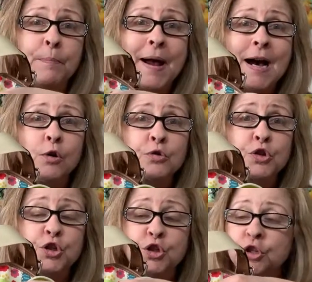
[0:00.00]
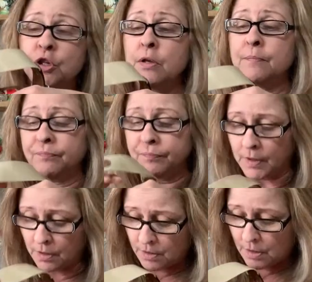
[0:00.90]
pouch
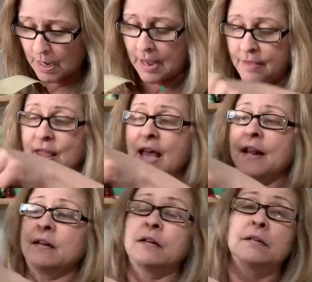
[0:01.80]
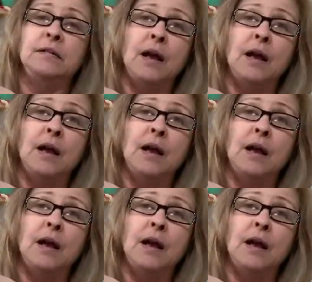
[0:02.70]
and then